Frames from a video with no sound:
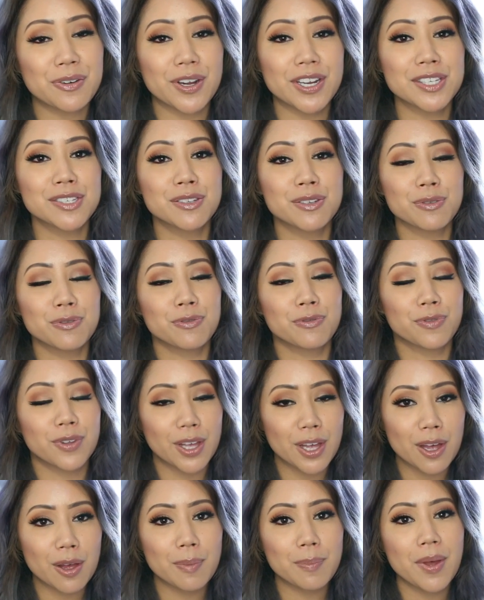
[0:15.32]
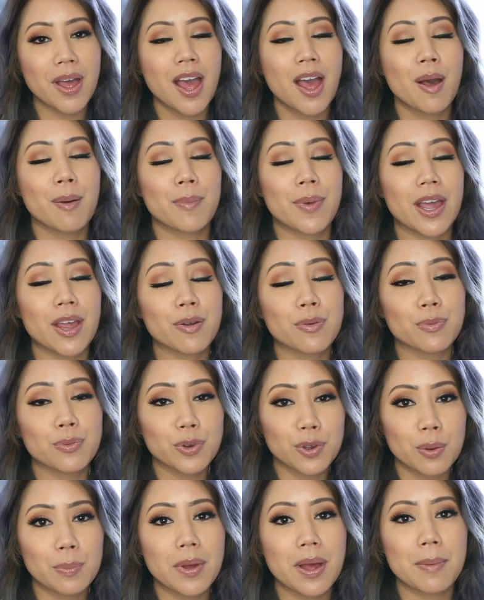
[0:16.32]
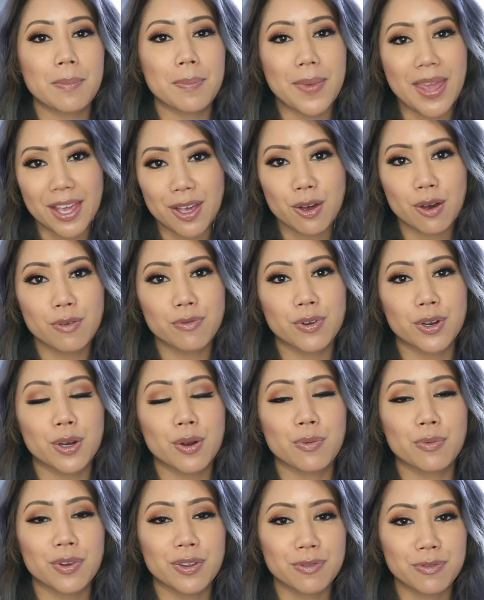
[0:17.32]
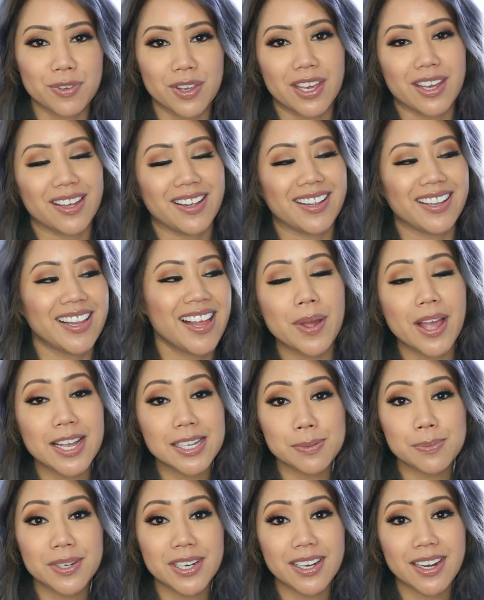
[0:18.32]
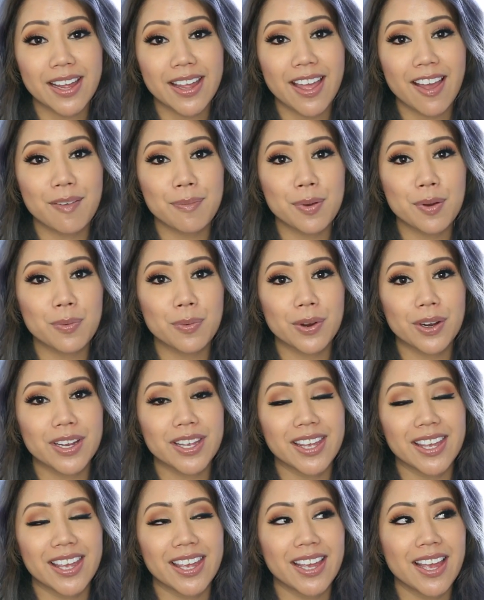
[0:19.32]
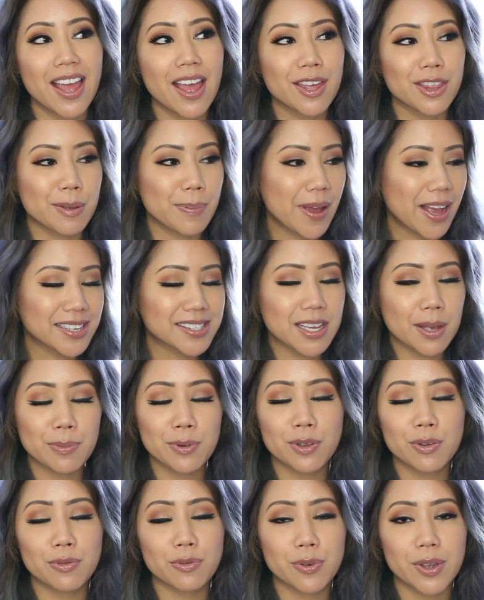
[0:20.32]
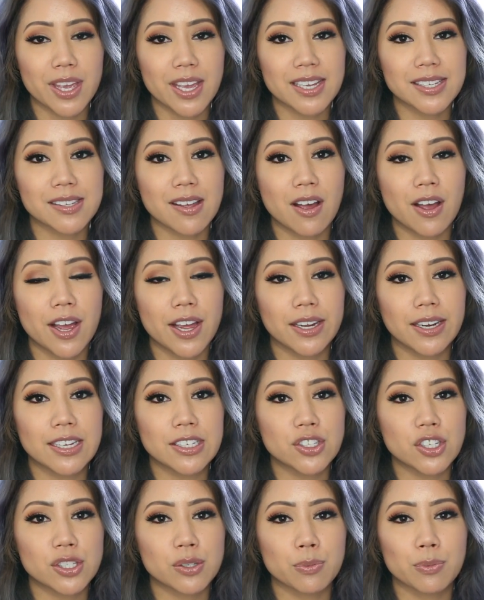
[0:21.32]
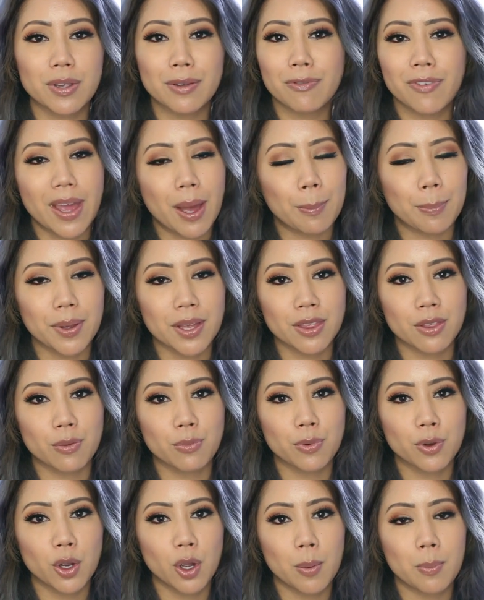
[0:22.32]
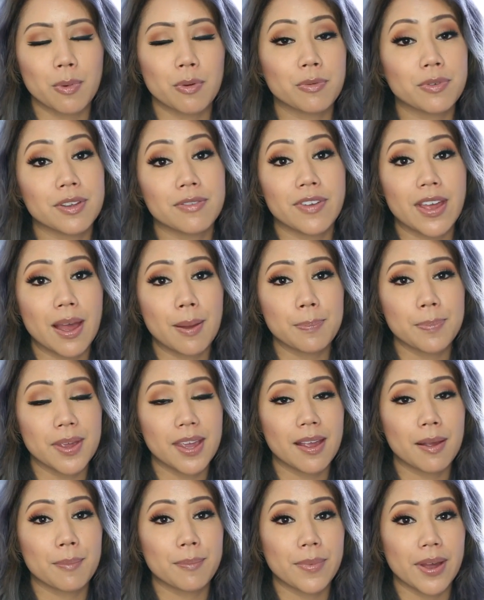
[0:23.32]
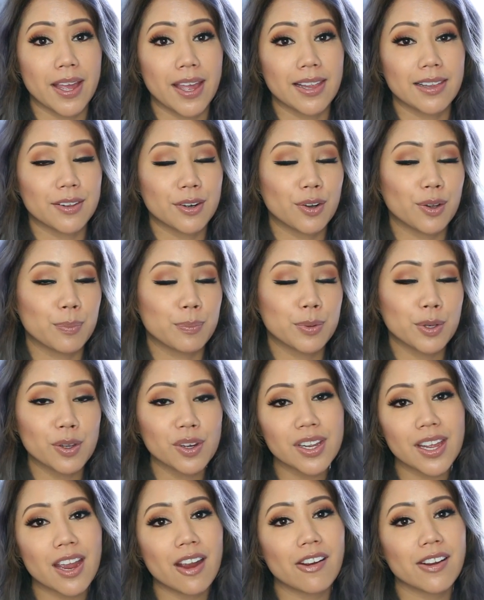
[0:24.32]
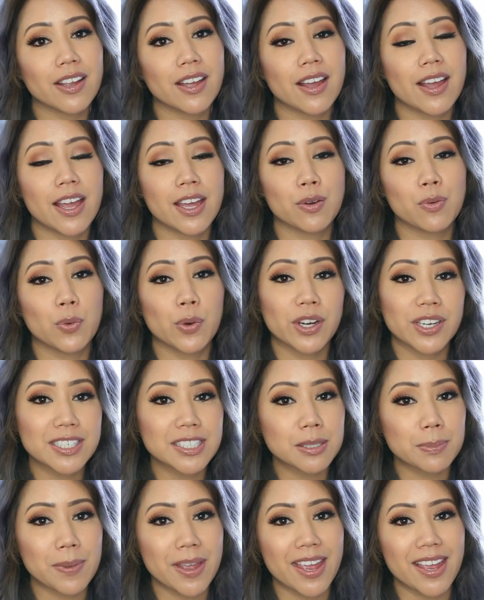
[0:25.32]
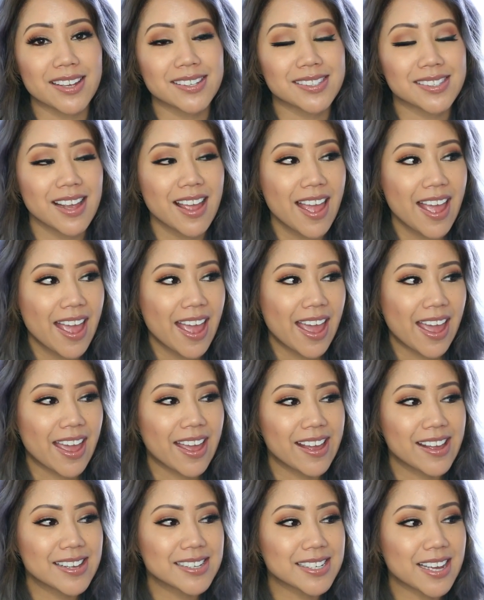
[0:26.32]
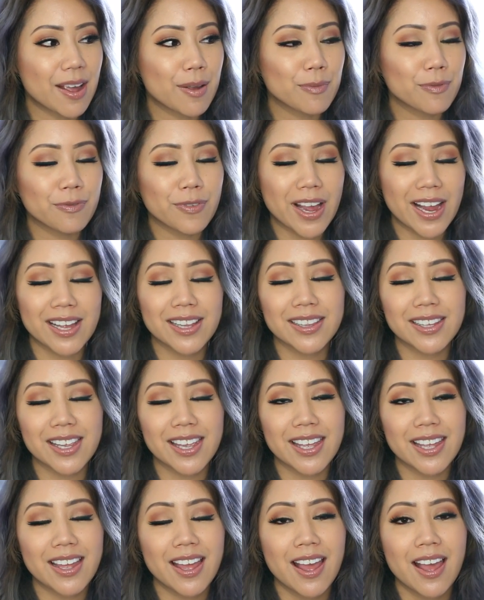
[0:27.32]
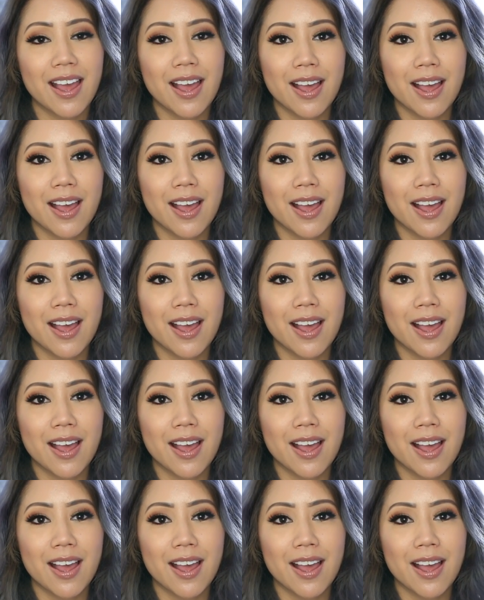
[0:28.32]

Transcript: going to film my room makeover reveal my husband and I have been working the past couple of weeks on just revamping the room revamping my little beauty area and workspace and I'm finally